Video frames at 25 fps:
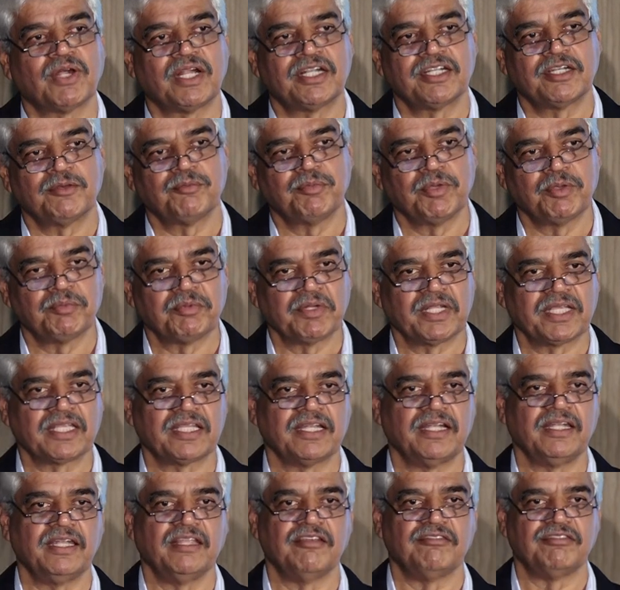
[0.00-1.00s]
100 people are
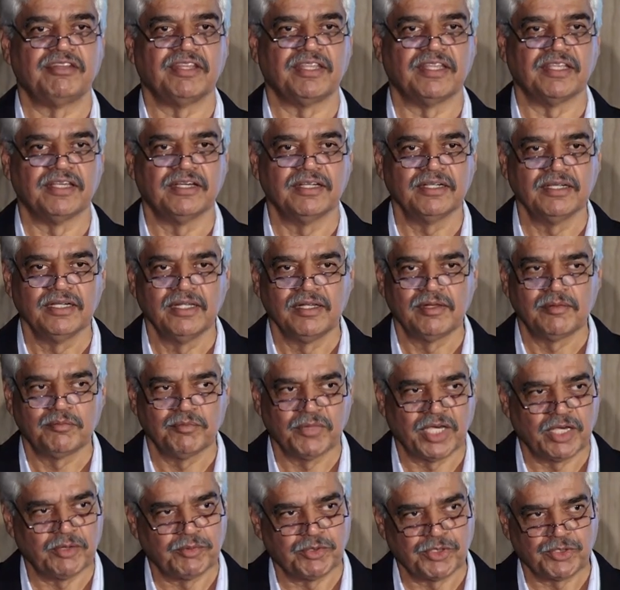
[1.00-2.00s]
killed every year
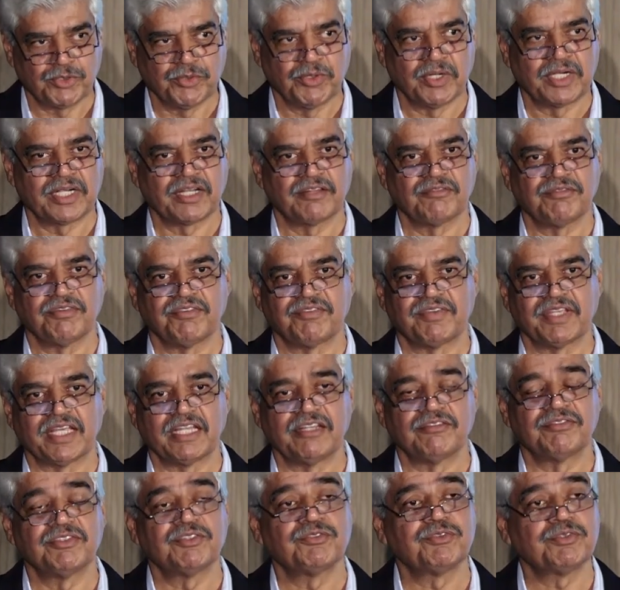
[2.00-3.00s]
by about 250
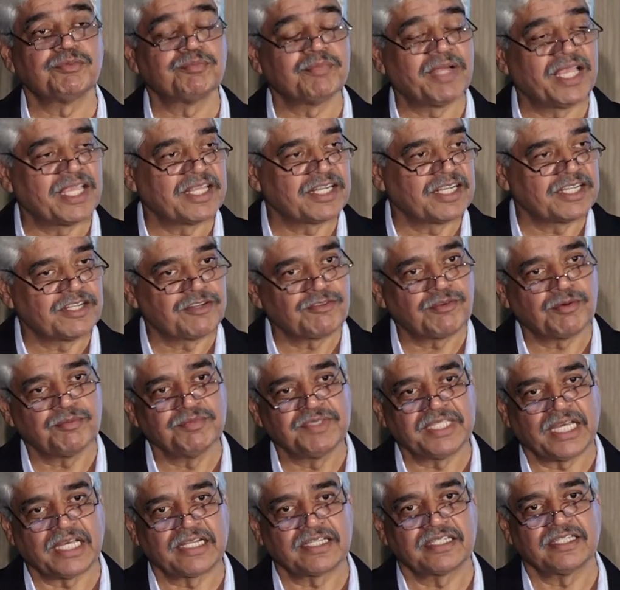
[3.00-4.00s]
elephants which migrated from
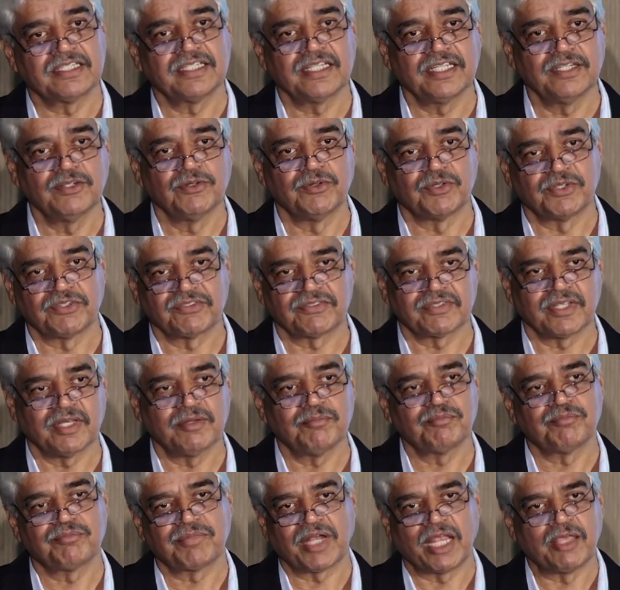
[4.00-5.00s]
Jharkhand and
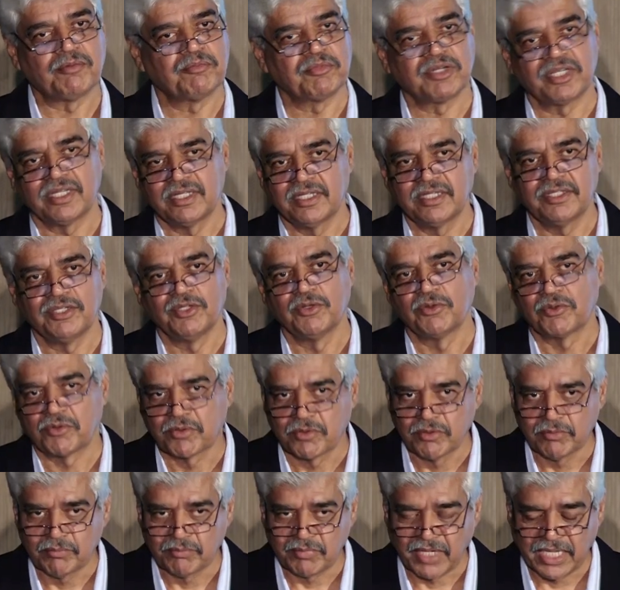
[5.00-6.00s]
Orissa primarily due
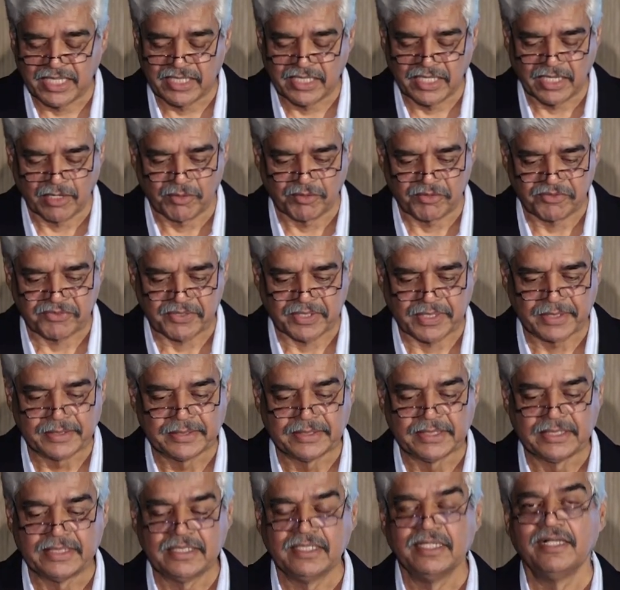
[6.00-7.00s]
to mining I would say.
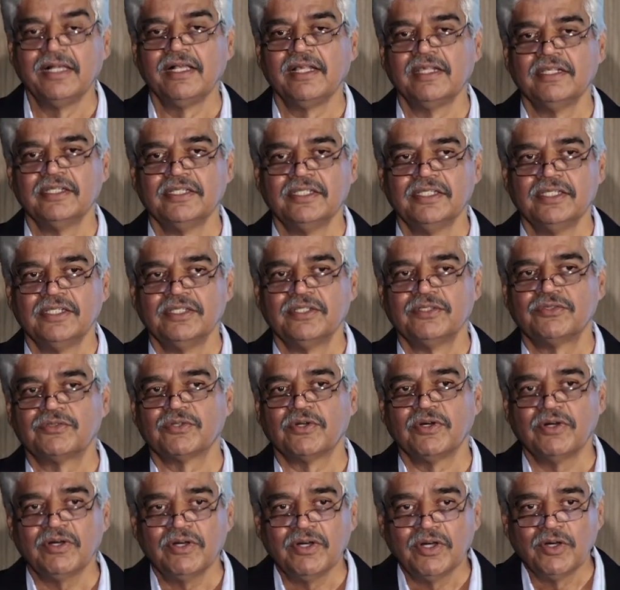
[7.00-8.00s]

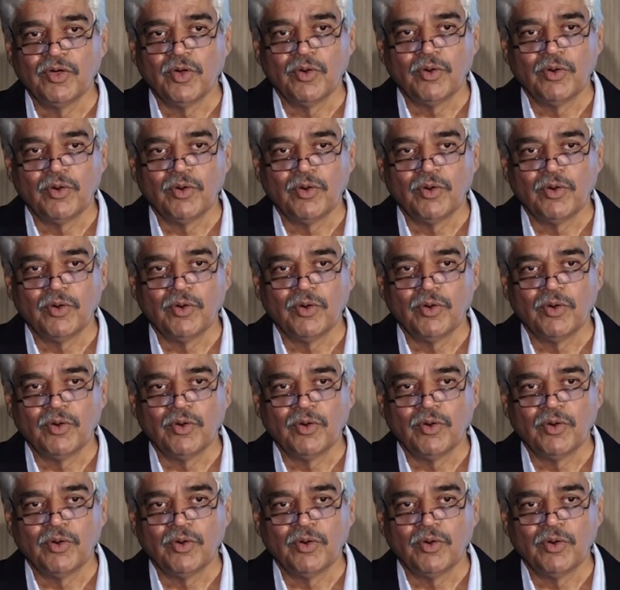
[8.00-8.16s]
So,